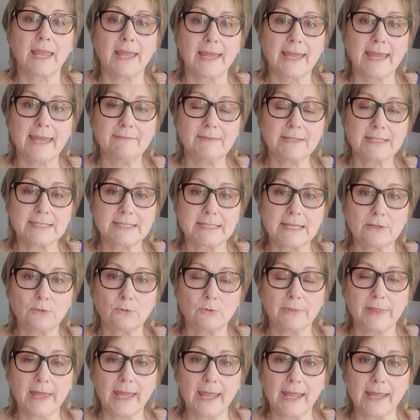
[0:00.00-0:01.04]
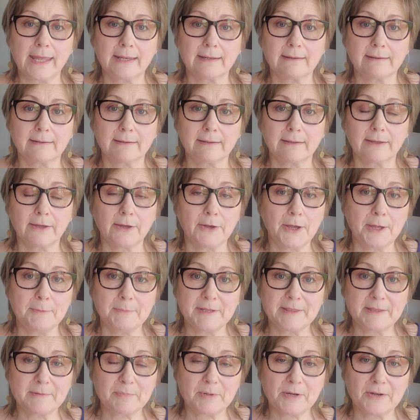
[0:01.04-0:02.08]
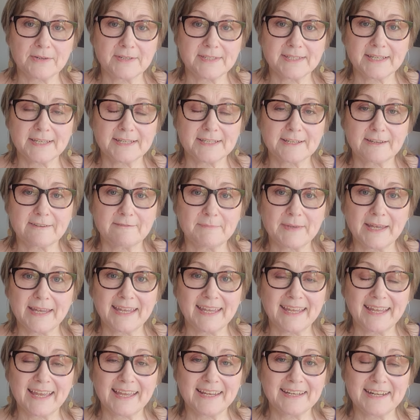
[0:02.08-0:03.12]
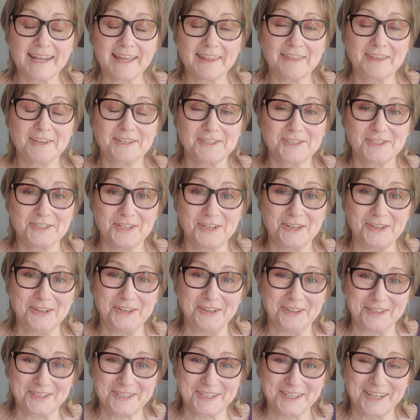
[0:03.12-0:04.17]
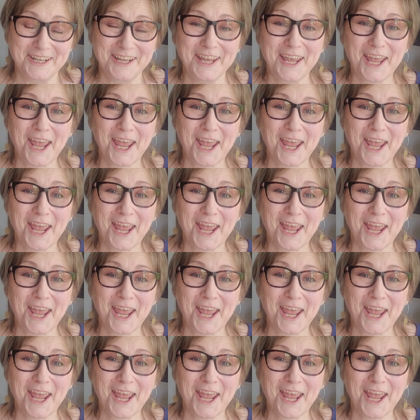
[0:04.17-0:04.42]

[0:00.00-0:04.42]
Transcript: Having said all that, I'm in the process of making another shirt